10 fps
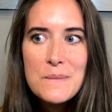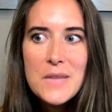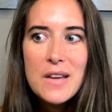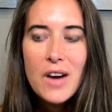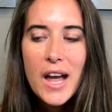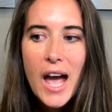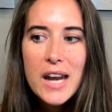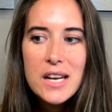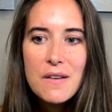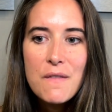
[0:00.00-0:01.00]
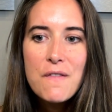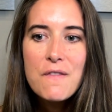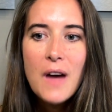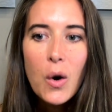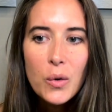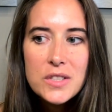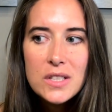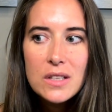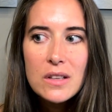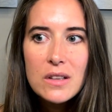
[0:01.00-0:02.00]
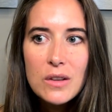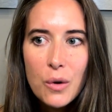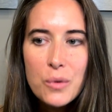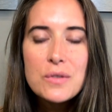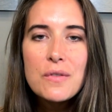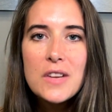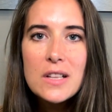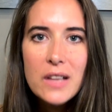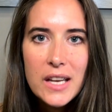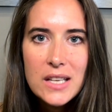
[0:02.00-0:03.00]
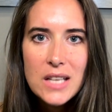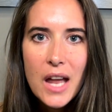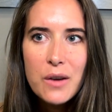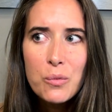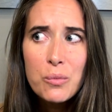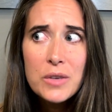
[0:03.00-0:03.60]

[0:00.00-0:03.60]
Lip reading: If I hadn't felt those feelings and